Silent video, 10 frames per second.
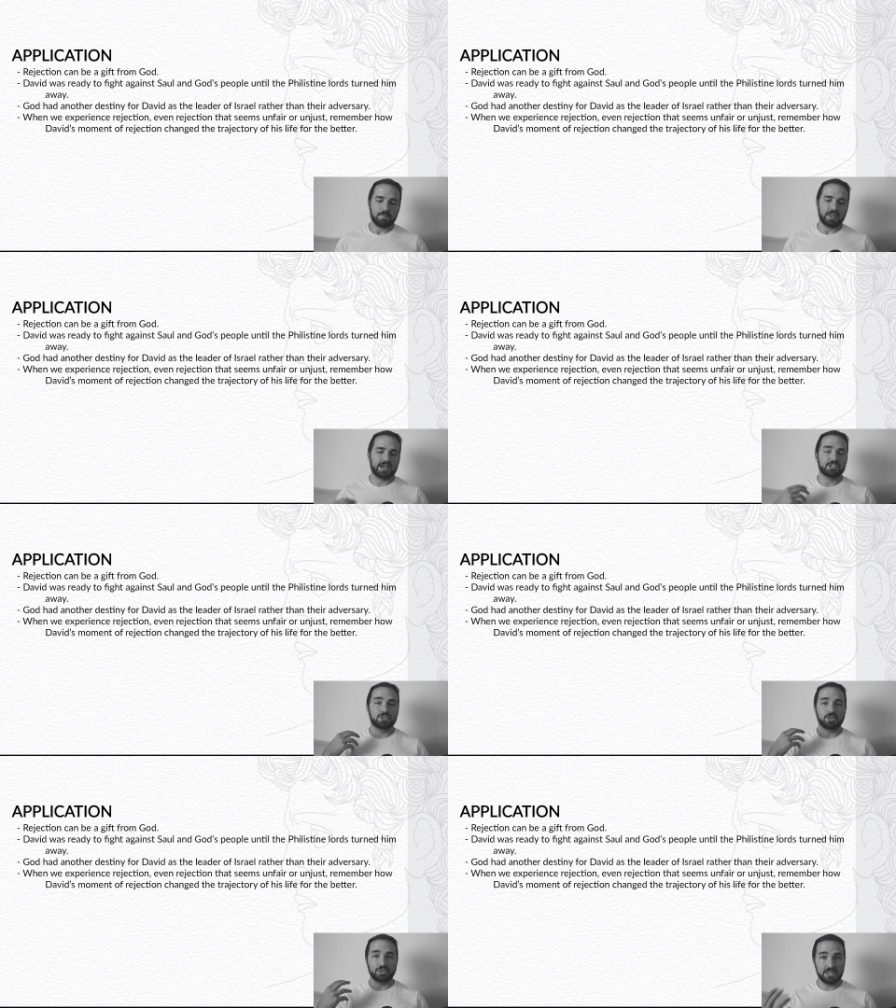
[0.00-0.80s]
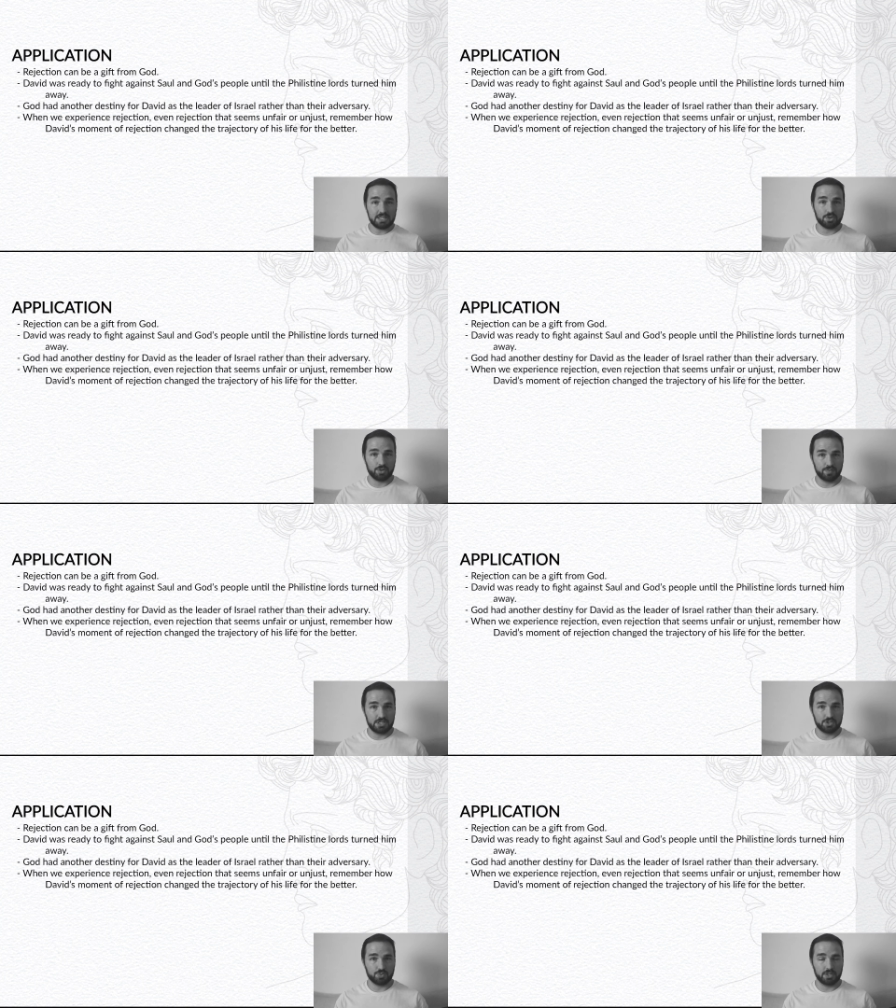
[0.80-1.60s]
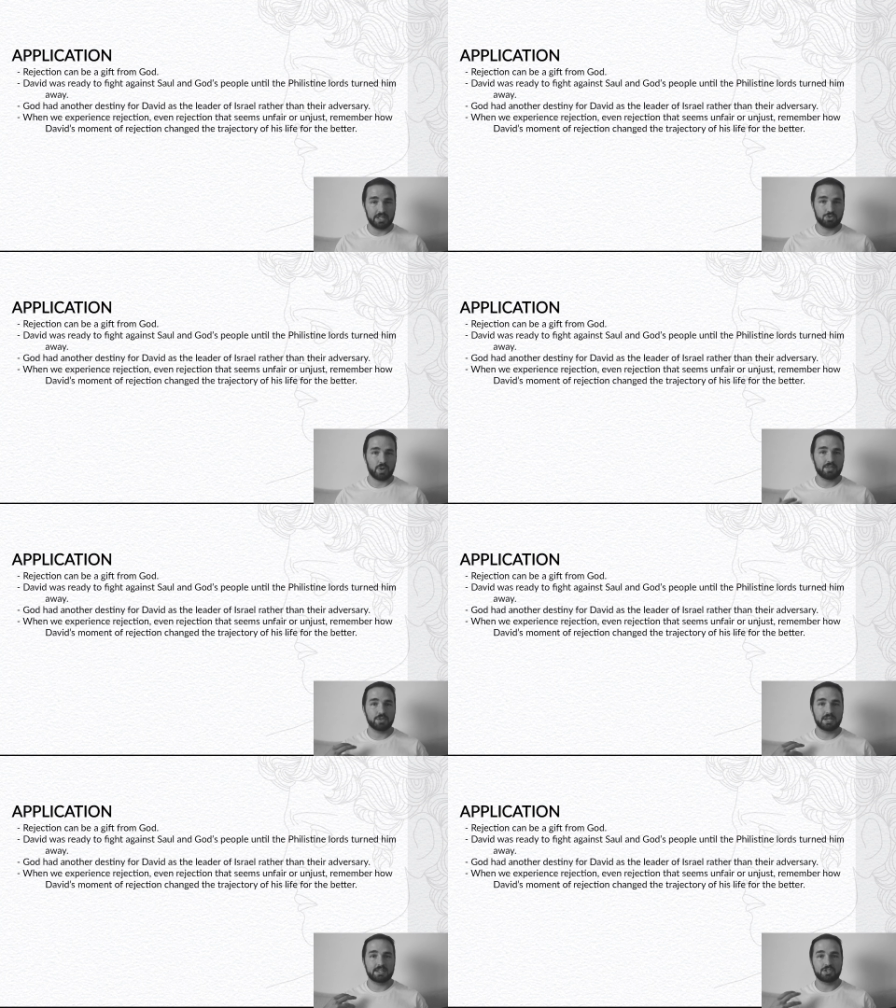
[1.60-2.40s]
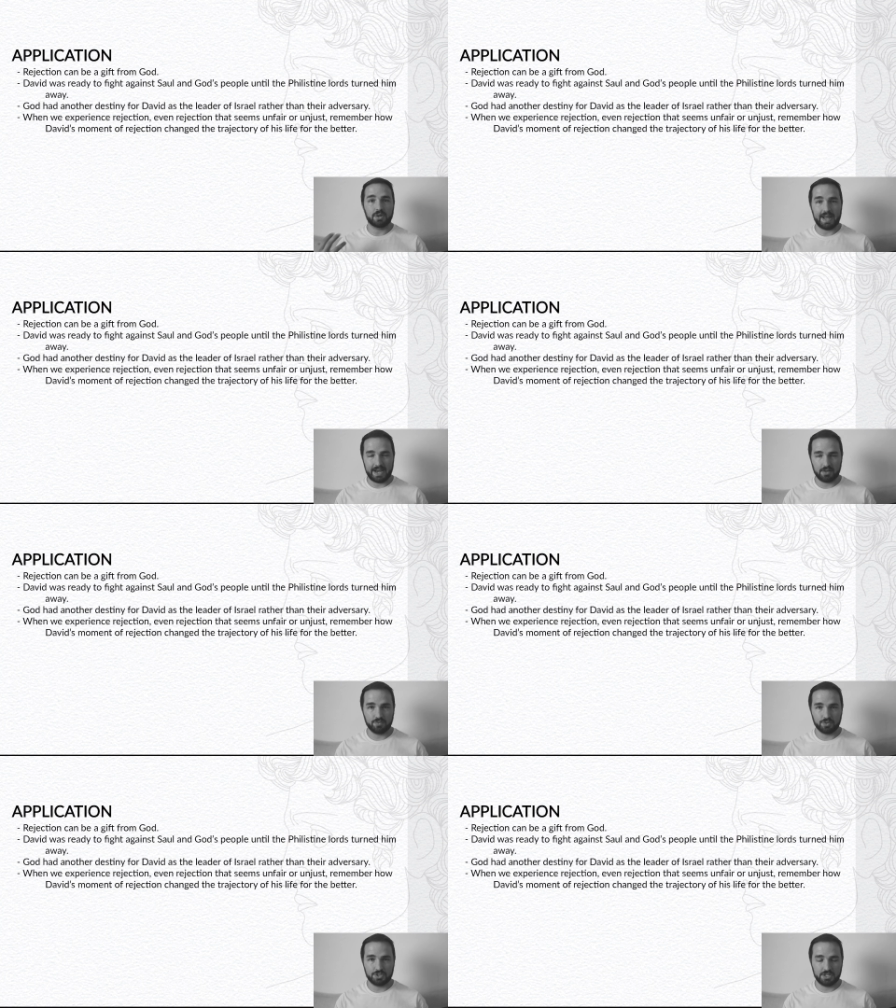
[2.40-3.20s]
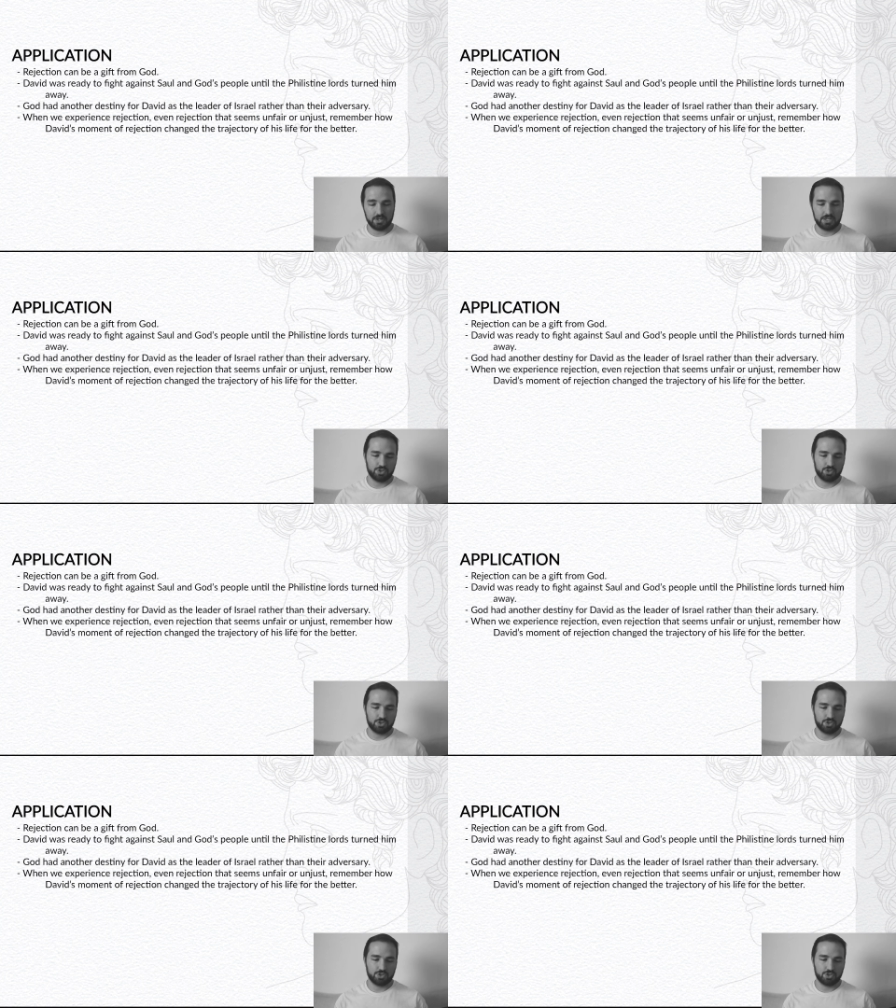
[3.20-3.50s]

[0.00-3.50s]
as the leader of the Israelites rather than as their adversary.